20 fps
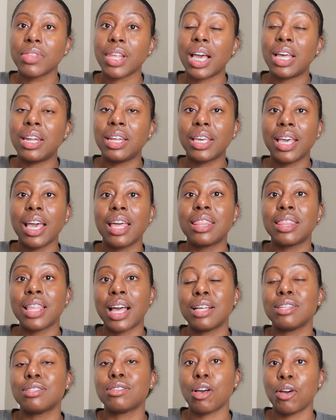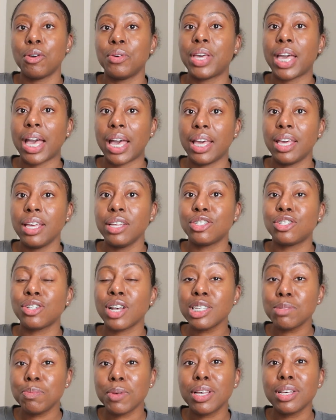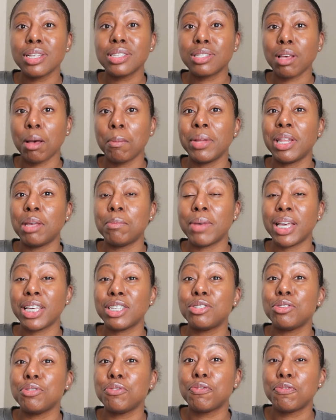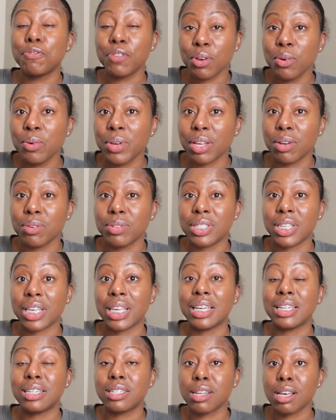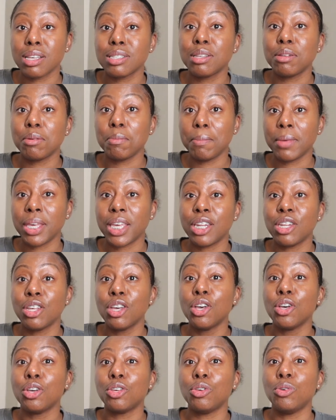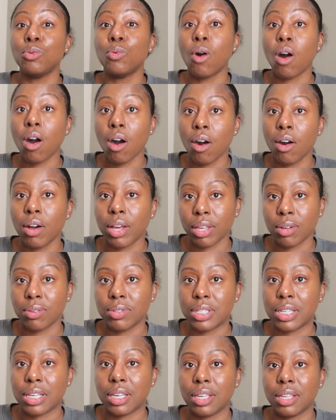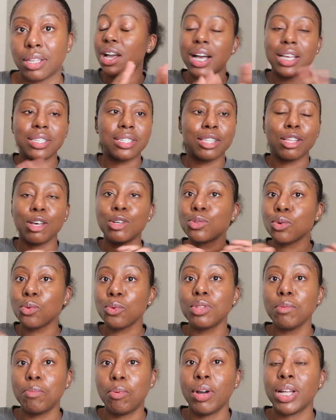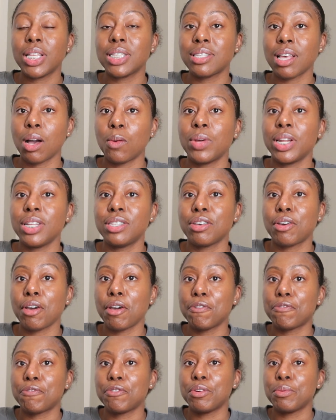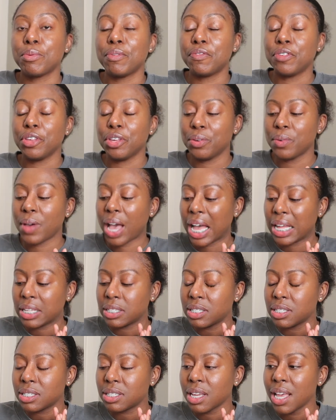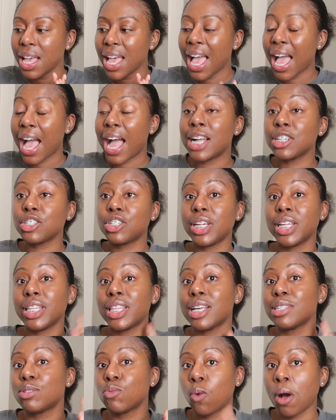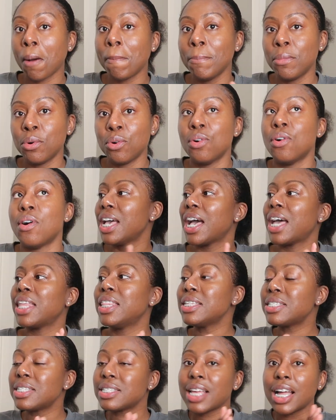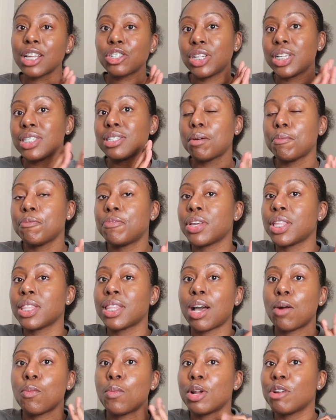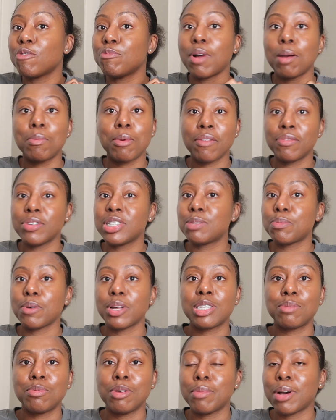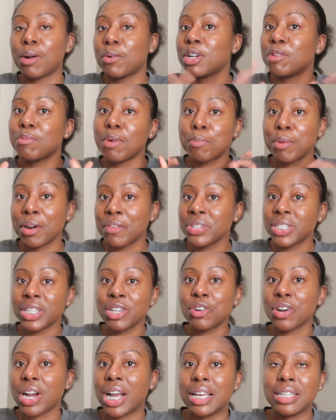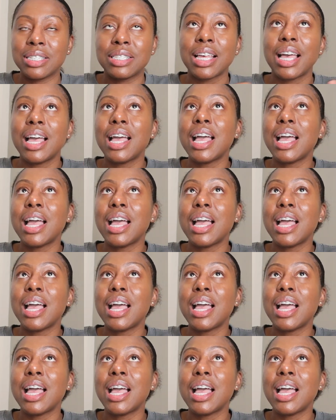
And again, that's okay. Just because somebody makes you feel guilty, it doesn't mean you are guilty. Okay, guys, so those are all the points that I wanted to go through with you. And actually, there's one more. And this is actually something that one of my brothers spoke to me about, one of my brothers in Christ.